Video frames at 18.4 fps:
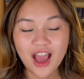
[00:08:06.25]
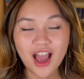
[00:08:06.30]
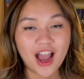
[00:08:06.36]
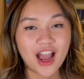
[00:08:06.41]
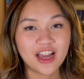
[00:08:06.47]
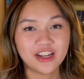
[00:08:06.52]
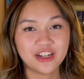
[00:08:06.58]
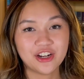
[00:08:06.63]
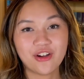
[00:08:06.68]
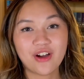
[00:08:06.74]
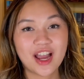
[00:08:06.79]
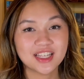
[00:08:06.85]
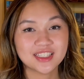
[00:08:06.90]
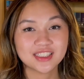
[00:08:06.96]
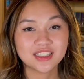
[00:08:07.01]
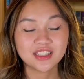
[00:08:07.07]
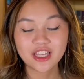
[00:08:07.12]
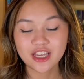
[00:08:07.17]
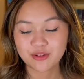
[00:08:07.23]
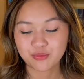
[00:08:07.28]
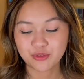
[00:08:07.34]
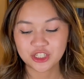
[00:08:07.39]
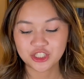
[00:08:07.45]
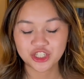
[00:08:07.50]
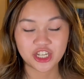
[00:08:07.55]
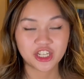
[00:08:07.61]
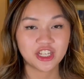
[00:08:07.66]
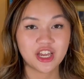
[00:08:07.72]
I don't know. I didn't like Bridge
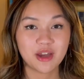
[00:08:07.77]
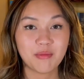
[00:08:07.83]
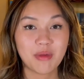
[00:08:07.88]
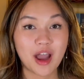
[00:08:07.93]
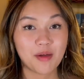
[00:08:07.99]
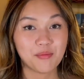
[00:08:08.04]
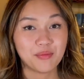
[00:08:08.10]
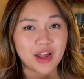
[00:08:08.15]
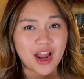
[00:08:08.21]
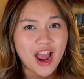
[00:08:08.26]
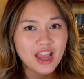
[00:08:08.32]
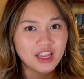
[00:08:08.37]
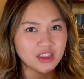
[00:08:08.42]
Kingdom, but I